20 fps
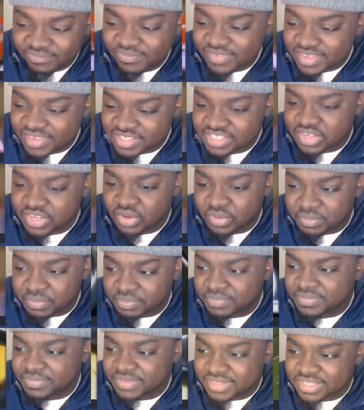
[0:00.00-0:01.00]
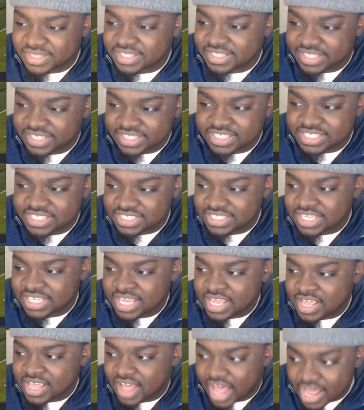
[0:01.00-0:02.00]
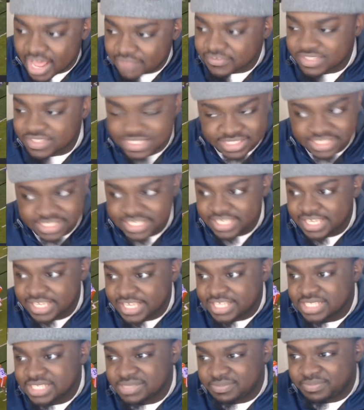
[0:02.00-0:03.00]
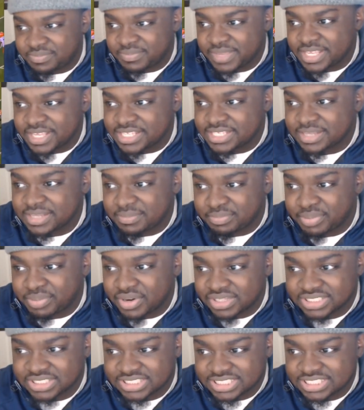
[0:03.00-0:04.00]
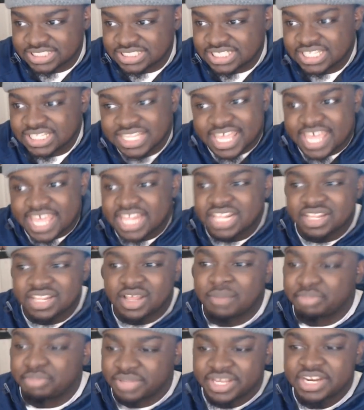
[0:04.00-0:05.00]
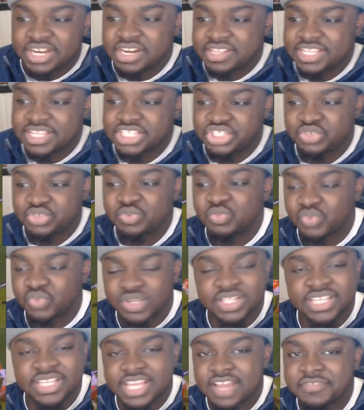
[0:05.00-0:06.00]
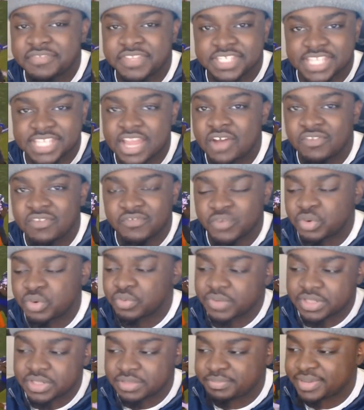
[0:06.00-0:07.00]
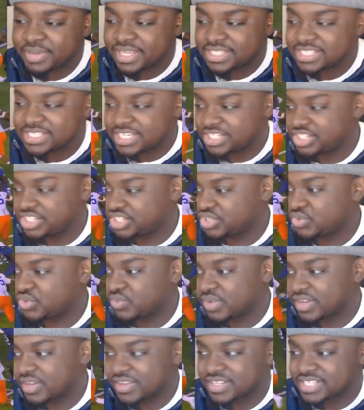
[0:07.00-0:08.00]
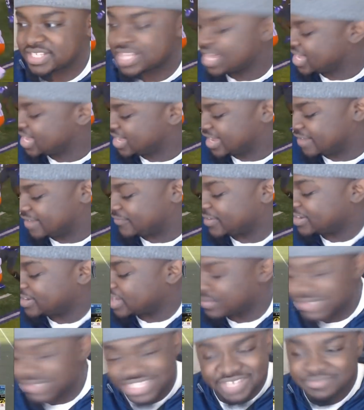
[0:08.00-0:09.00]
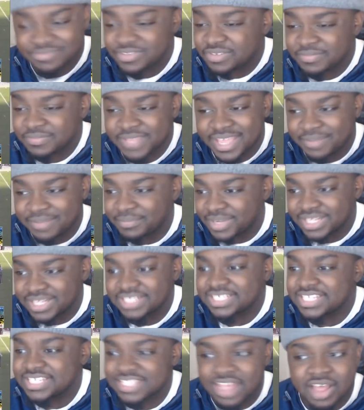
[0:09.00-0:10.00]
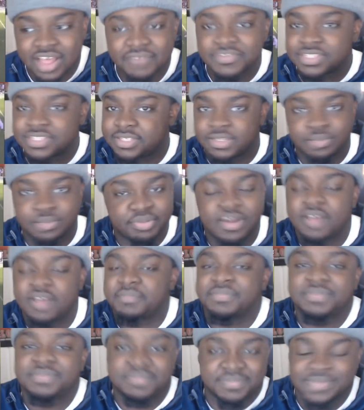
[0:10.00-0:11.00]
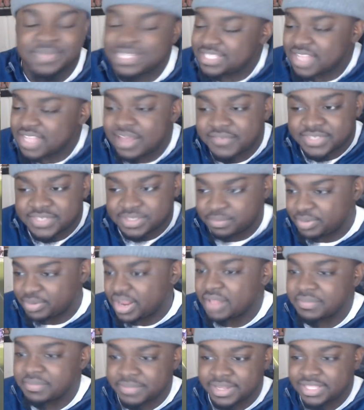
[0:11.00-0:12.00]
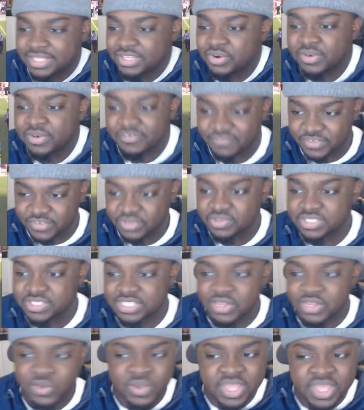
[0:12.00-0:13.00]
So this is obviously he's he's a person that a player that you really have to scout for and really pay attention to, because if they double teaming him that much, he's obviously a problem. He's obviously a problem out there on the field. So